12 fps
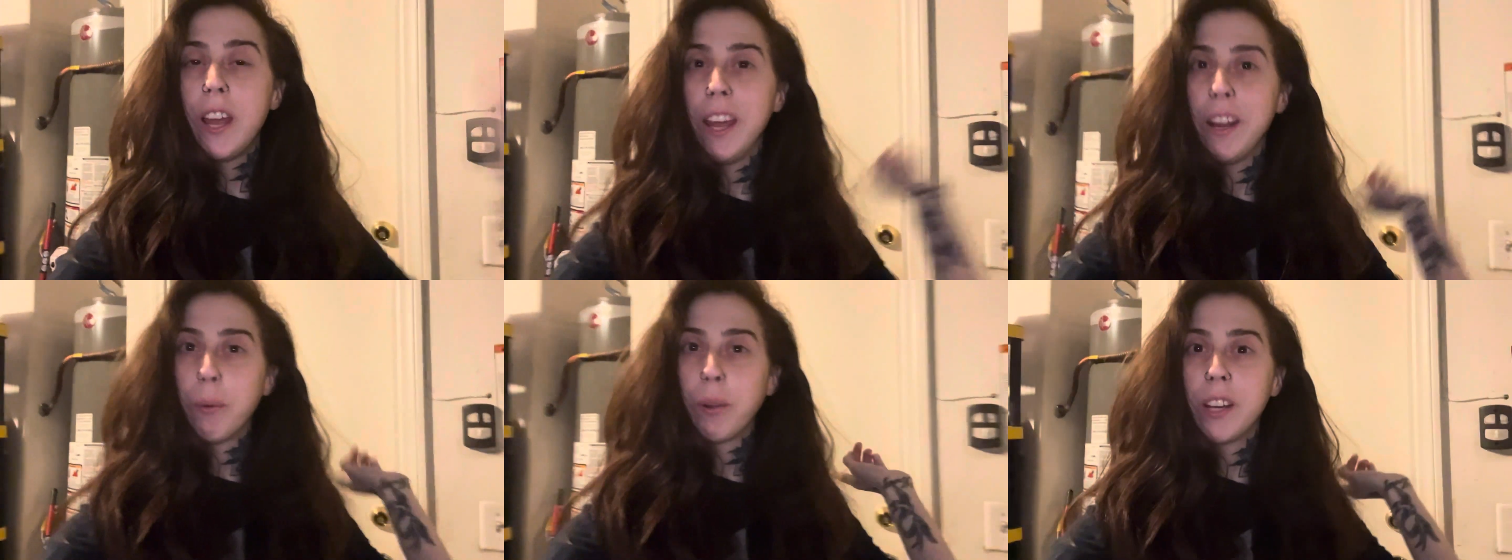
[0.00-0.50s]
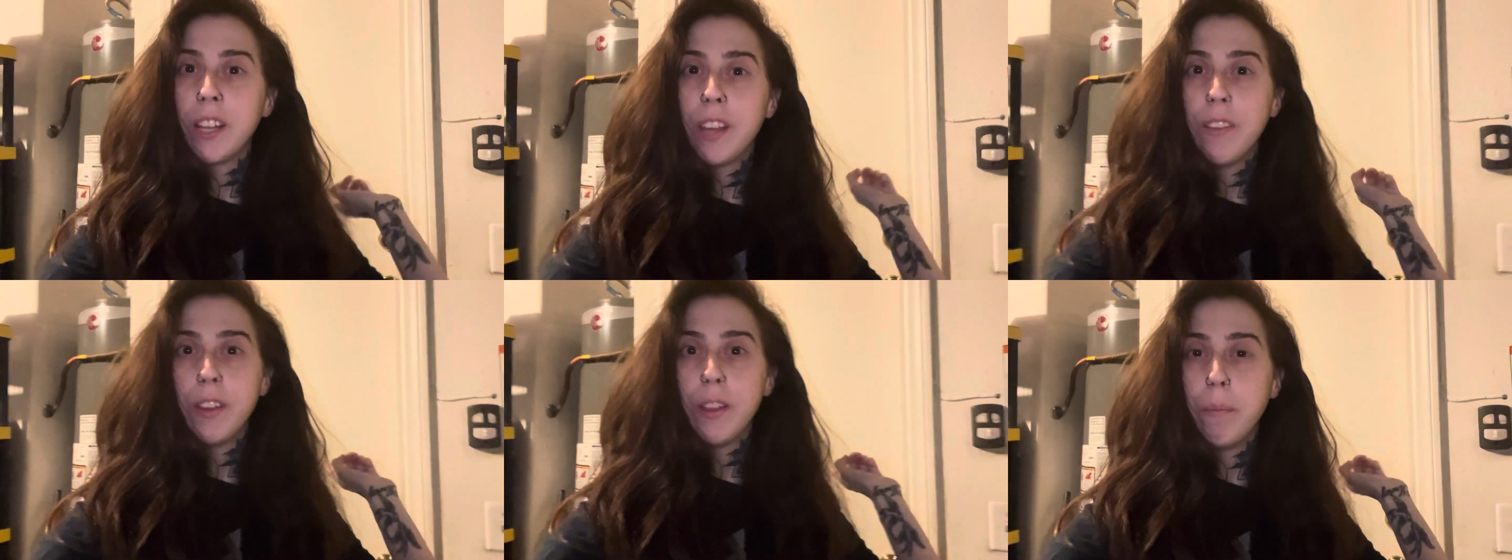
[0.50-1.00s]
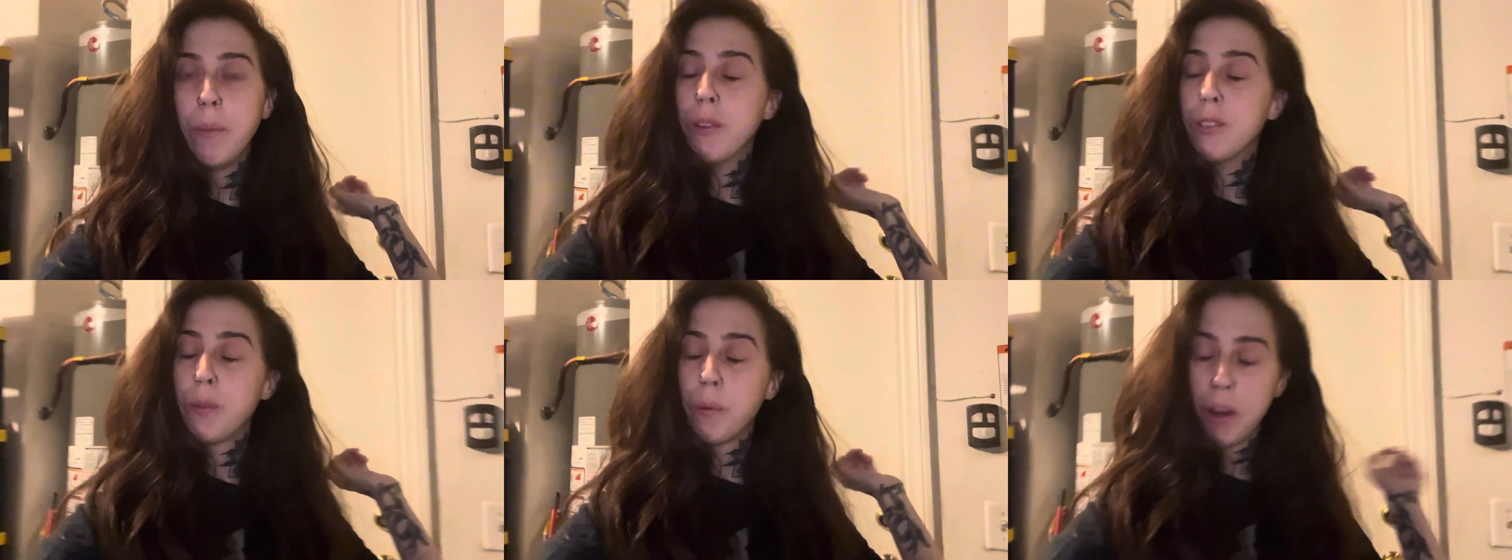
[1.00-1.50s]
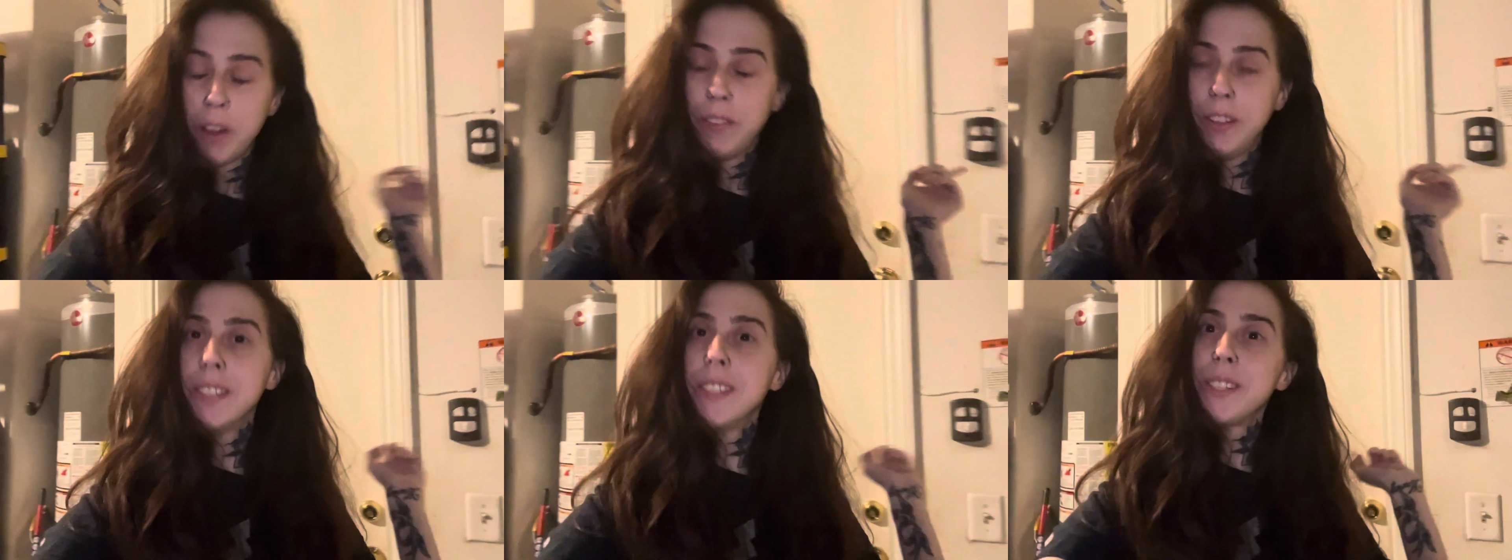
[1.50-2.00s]
and we're gonna give them those for
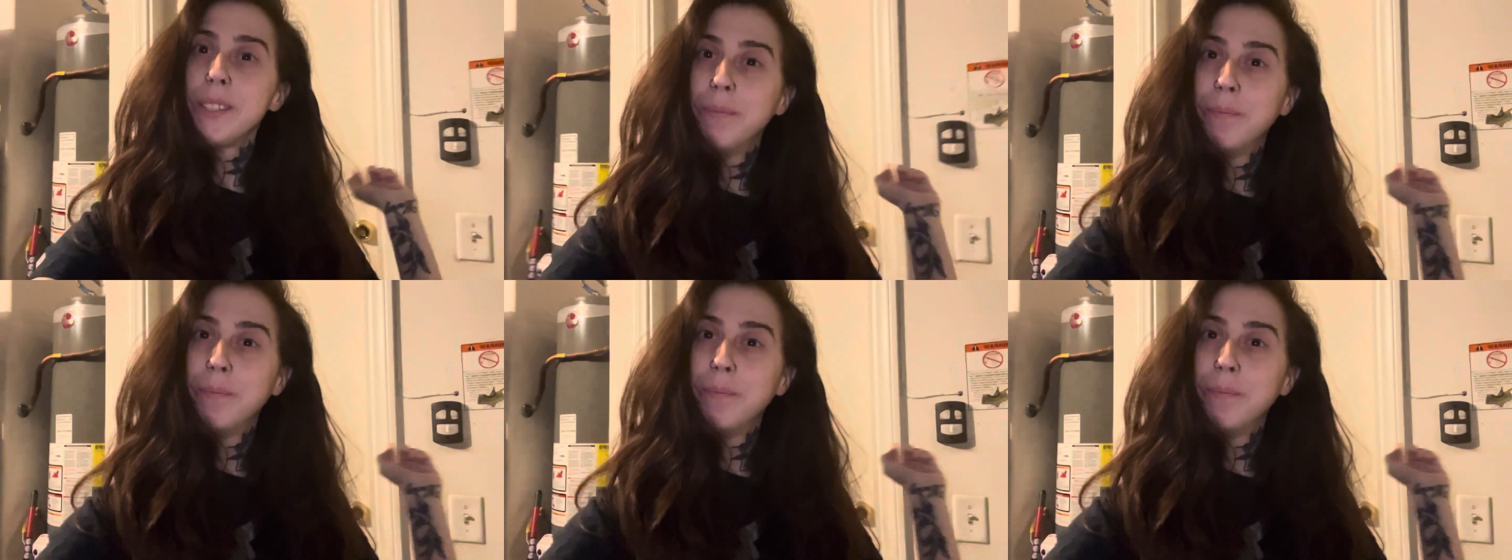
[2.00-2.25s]
breakfast.